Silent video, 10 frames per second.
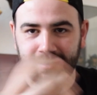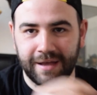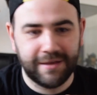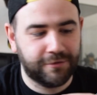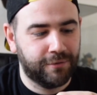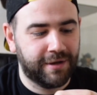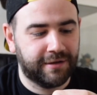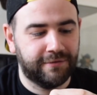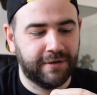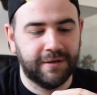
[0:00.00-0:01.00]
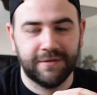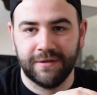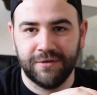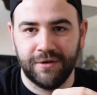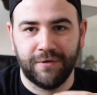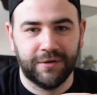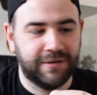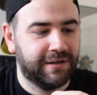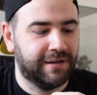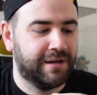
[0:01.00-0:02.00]
as all Neca figures, a ton of
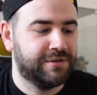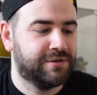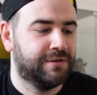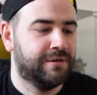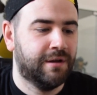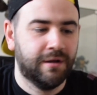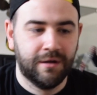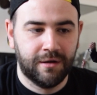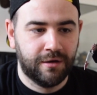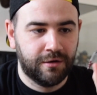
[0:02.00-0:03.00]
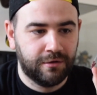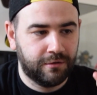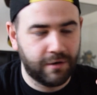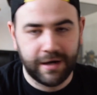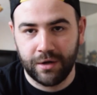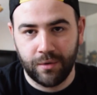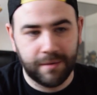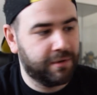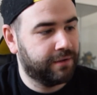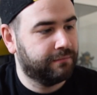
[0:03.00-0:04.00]
articulation, great
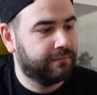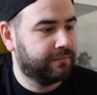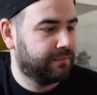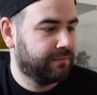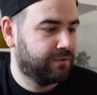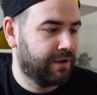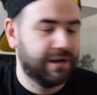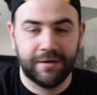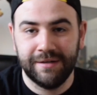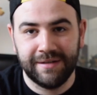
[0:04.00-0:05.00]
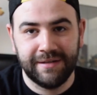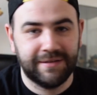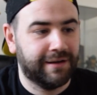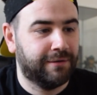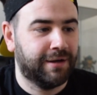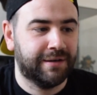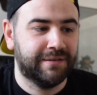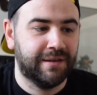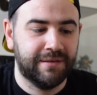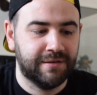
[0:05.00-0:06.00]
equipment, great looking detail. Like I
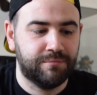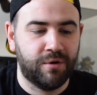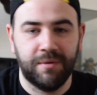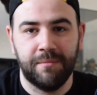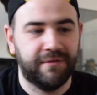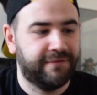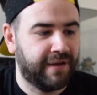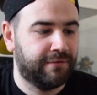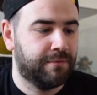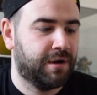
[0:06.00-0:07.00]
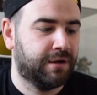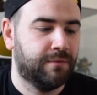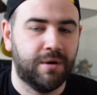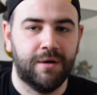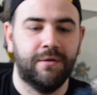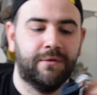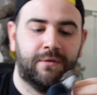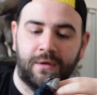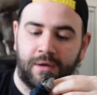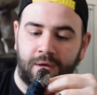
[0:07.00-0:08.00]
said, this is probably my favourite Michael Myers.
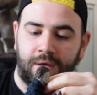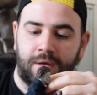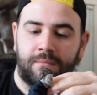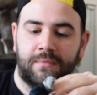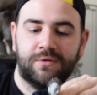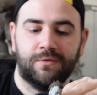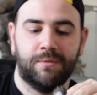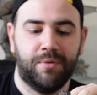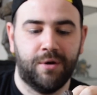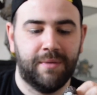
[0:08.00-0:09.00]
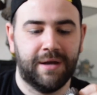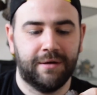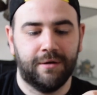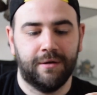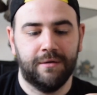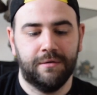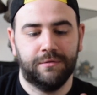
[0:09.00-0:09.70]
Make sure we pop that collar.